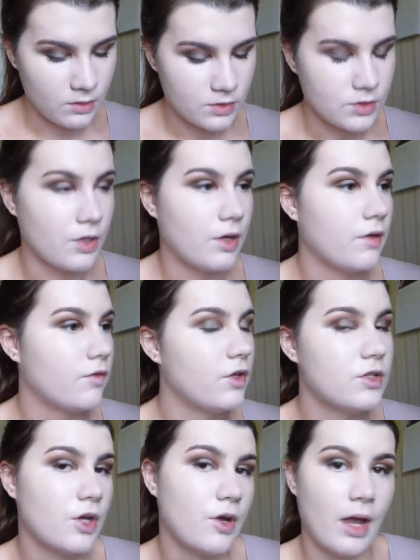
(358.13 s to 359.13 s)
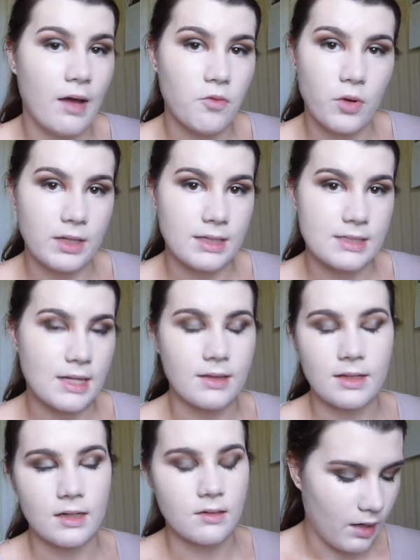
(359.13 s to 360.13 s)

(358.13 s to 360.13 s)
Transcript: So if you don't have oily skin, then